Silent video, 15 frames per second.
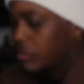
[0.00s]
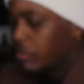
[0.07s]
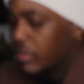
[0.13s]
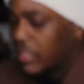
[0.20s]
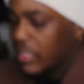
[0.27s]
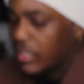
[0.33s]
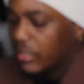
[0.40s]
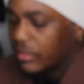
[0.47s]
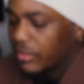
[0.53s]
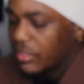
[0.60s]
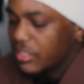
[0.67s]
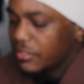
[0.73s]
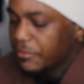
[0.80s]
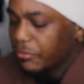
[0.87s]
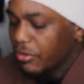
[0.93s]
Man,
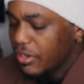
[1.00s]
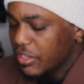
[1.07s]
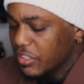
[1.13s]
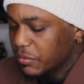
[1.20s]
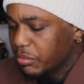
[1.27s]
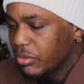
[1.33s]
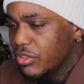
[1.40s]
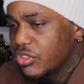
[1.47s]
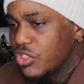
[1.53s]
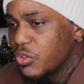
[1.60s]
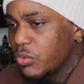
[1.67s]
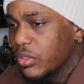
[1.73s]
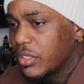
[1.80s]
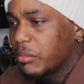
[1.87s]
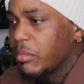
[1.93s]
this fragrance puts
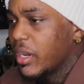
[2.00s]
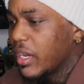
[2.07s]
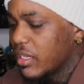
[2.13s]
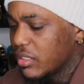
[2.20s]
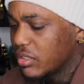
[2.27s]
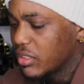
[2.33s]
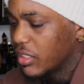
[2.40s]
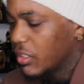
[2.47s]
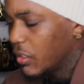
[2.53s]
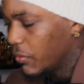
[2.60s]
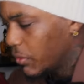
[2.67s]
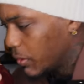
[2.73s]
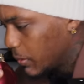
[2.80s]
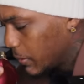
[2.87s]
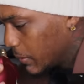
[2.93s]
you in the mindset
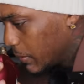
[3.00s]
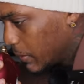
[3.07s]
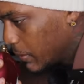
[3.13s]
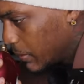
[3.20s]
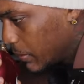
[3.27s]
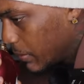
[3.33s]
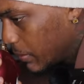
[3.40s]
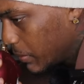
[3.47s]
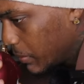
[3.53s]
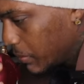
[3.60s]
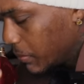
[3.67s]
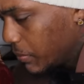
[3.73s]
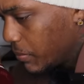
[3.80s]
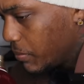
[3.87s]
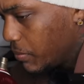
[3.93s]
of a
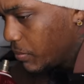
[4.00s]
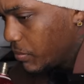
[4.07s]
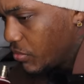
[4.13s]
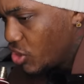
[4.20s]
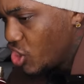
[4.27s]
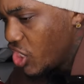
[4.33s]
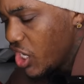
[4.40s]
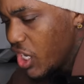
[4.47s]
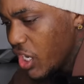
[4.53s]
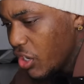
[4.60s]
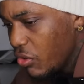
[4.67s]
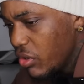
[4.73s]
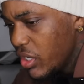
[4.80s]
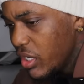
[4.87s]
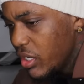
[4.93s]

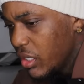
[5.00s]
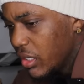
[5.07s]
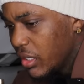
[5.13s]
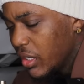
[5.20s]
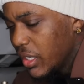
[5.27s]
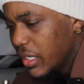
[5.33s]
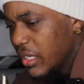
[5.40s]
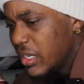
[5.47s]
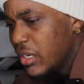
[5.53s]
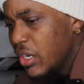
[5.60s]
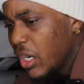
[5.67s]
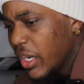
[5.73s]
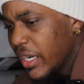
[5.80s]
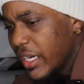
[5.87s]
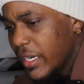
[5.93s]
cherry,
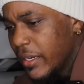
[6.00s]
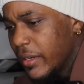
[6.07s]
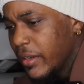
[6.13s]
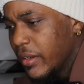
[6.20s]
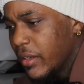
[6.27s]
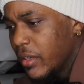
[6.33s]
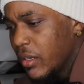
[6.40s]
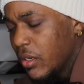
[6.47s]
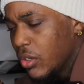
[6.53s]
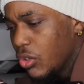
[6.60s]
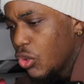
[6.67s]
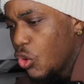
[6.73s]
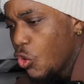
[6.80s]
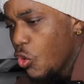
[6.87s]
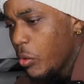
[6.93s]
nutty,
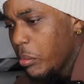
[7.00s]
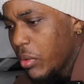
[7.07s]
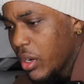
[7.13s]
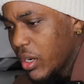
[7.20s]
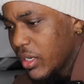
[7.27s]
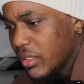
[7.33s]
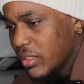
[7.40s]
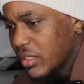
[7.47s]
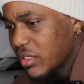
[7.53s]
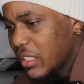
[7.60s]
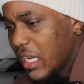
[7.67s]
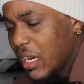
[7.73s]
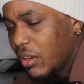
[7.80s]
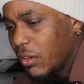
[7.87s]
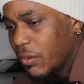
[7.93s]
gourmand
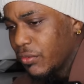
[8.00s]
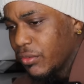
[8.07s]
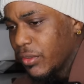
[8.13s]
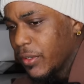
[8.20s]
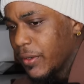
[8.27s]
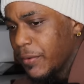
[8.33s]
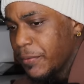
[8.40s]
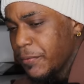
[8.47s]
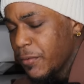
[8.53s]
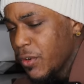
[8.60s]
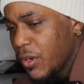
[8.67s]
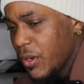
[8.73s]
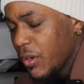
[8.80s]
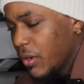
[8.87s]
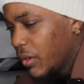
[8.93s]
style of
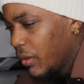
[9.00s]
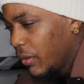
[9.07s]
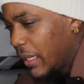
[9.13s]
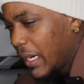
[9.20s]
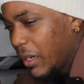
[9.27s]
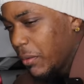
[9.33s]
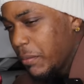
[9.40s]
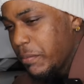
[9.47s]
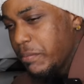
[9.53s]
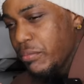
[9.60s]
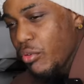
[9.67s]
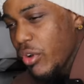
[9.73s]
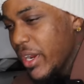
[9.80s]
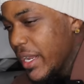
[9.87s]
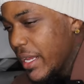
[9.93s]
like a
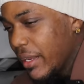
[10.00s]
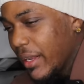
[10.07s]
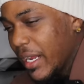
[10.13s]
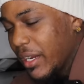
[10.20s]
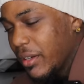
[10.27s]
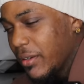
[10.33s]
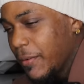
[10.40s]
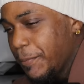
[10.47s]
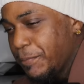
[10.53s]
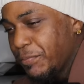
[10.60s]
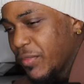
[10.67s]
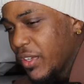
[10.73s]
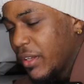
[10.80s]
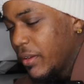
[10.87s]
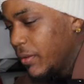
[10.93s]
bread, like a,
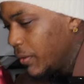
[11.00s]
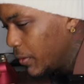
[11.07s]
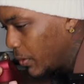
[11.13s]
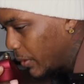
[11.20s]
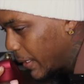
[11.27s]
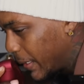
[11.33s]
you know,